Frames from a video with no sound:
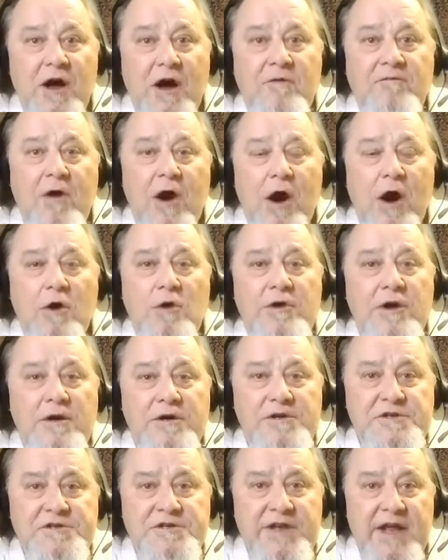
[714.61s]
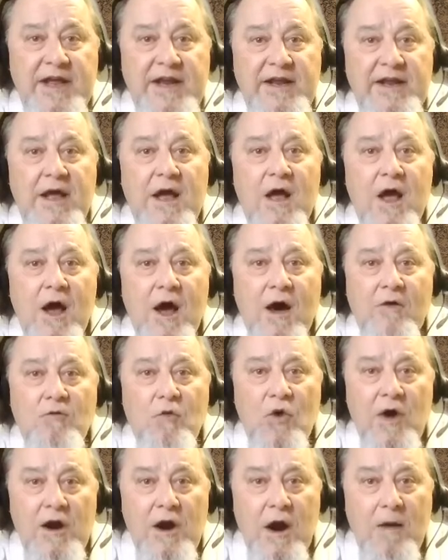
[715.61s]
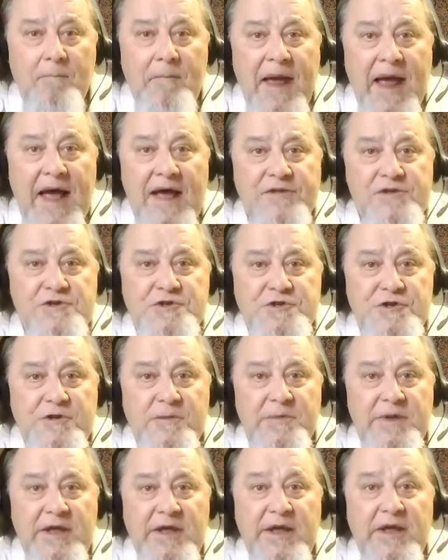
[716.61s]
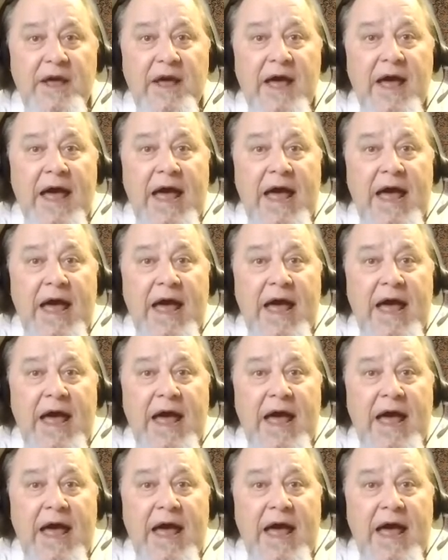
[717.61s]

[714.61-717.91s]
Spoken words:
of our own understanding of what our path should be